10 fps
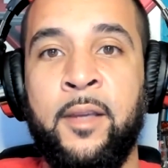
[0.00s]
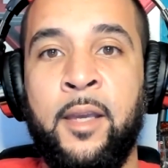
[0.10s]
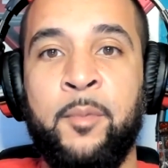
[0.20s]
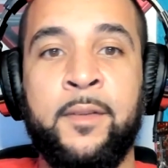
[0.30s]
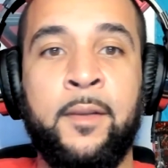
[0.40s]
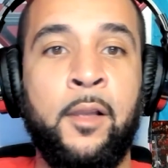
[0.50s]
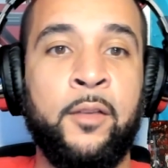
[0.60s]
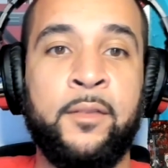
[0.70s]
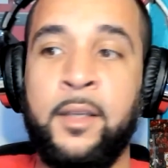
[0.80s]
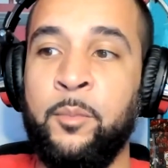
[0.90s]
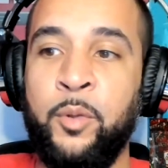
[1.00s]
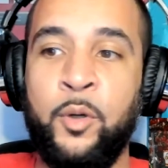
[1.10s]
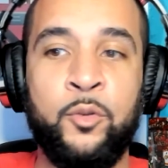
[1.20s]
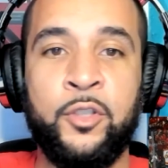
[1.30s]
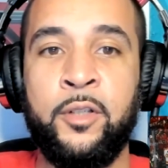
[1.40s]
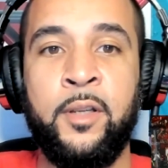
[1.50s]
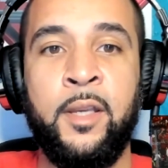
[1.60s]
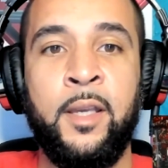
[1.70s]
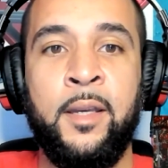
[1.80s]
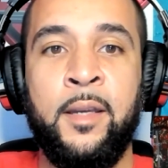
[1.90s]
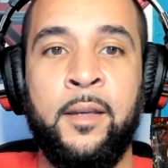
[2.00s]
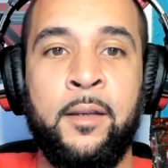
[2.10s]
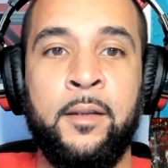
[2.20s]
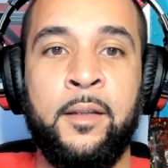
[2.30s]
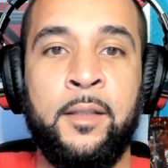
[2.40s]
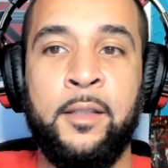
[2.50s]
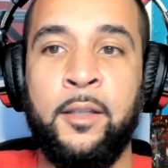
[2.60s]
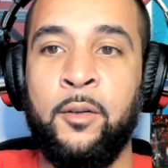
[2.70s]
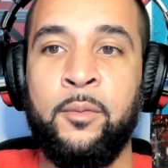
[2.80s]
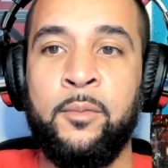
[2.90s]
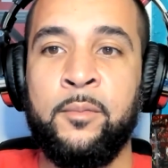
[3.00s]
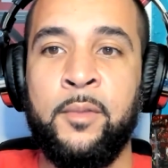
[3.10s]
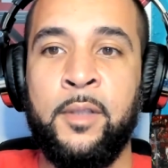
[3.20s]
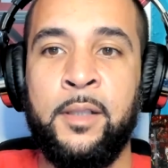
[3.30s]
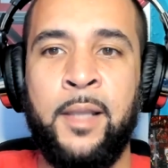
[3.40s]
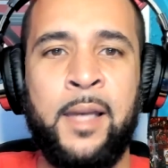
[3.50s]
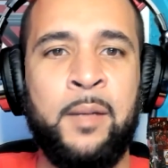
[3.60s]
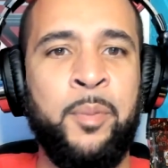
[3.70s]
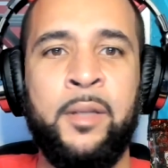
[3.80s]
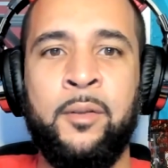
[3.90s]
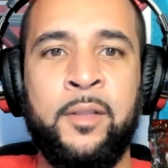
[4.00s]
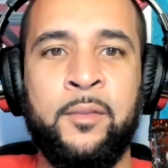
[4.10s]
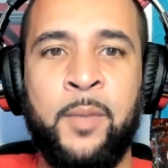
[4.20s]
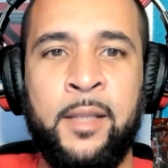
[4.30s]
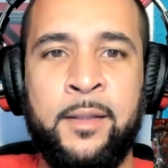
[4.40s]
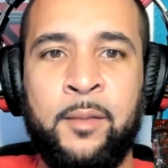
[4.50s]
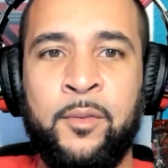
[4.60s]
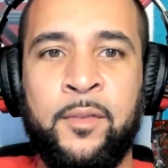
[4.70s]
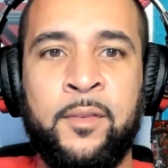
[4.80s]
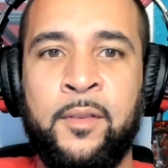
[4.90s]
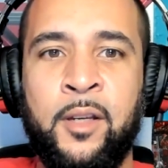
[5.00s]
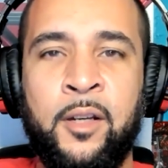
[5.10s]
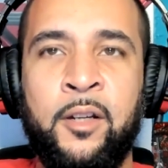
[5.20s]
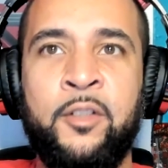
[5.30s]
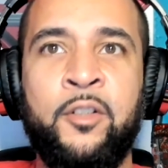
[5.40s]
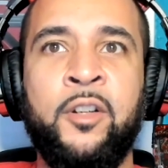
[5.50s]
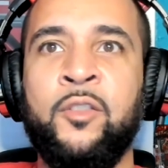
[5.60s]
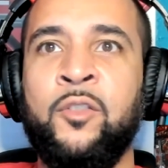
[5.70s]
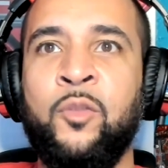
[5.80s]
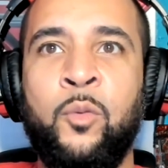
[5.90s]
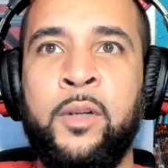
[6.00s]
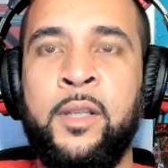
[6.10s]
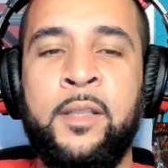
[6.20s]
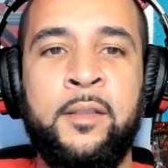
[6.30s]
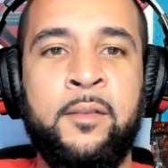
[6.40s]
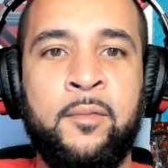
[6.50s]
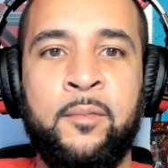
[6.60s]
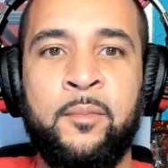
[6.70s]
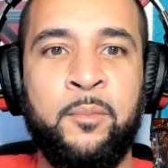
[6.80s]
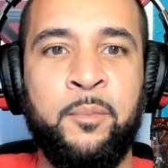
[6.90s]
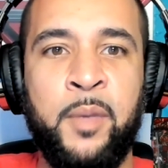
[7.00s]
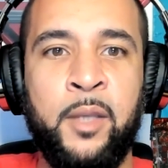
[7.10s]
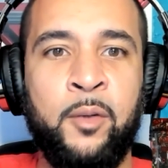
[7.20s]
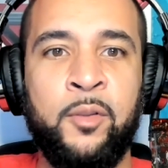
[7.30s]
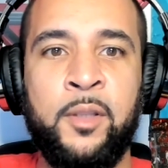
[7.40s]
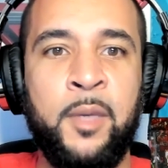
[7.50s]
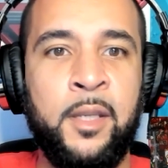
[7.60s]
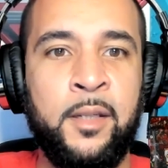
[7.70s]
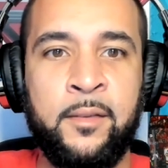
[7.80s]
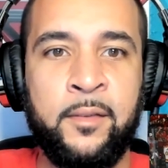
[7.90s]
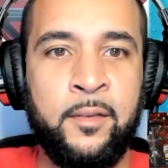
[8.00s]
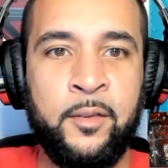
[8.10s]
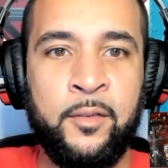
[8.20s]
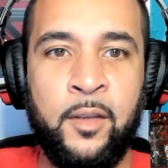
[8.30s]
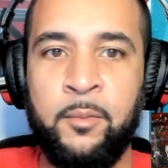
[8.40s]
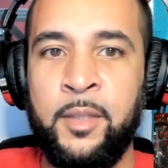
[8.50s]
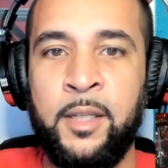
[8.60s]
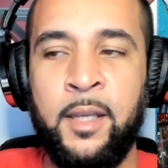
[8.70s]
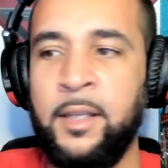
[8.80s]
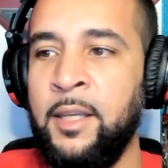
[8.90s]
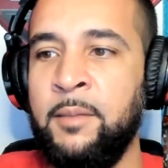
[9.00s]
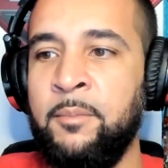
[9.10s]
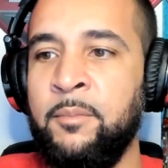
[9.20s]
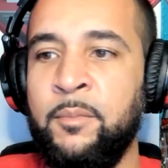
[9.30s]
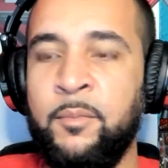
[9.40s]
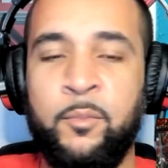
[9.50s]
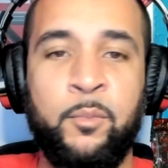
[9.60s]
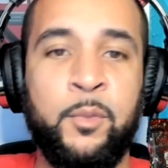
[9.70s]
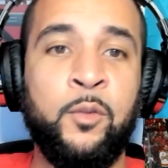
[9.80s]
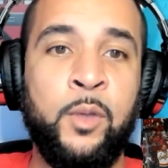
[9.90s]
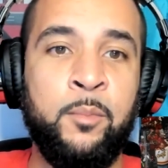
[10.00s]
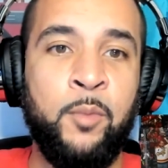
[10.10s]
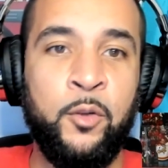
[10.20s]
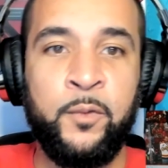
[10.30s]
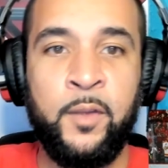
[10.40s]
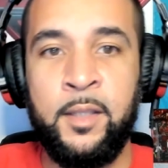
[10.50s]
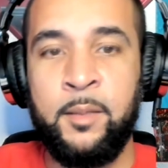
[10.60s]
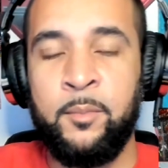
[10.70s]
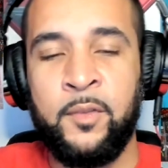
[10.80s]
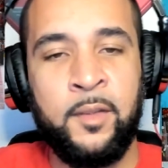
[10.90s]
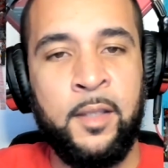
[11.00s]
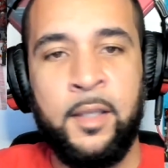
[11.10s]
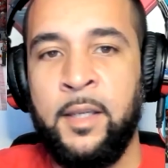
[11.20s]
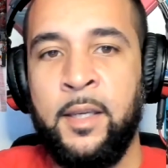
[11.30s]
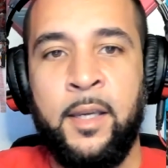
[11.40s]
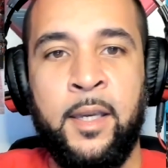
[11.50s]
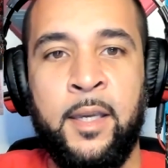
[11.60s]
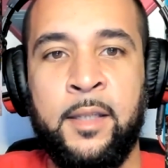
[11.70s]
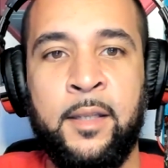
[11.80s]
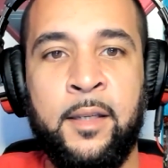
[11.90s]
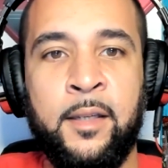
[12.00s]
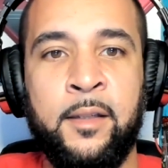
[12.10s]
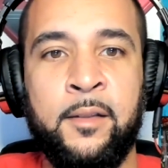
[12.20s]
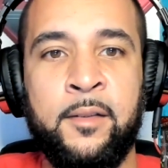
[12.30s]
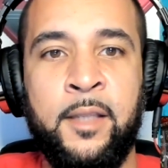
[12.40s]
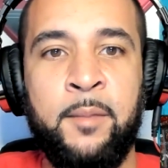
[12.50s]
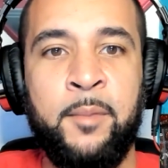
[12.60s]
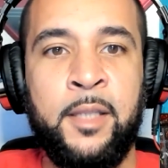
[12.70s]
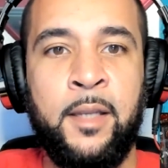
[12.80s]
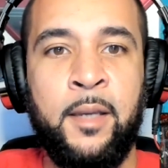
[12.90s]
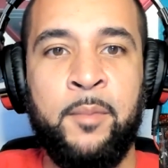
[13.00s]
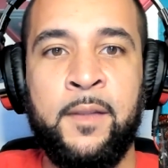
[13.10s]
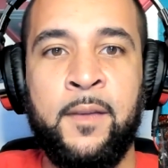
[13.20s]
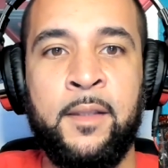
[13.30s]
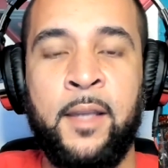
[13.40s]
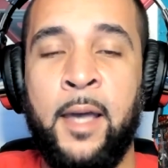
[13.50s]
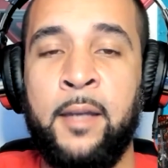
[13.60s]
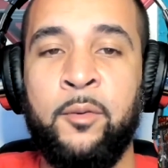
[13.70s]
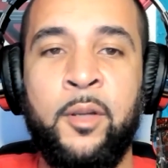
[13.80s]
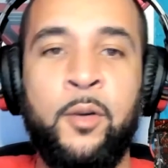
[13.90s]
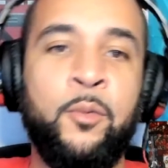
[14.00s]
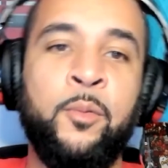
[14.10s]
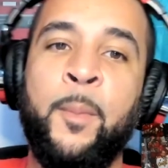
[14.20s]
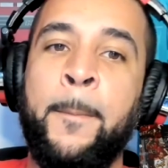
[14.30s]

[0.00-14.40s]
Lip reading: Edmonton lost their composure. And a lot of penalties, man. I think it was 120 penalty minutes or something in that game between both teams. And yeah, man, Edmonton, I don't know.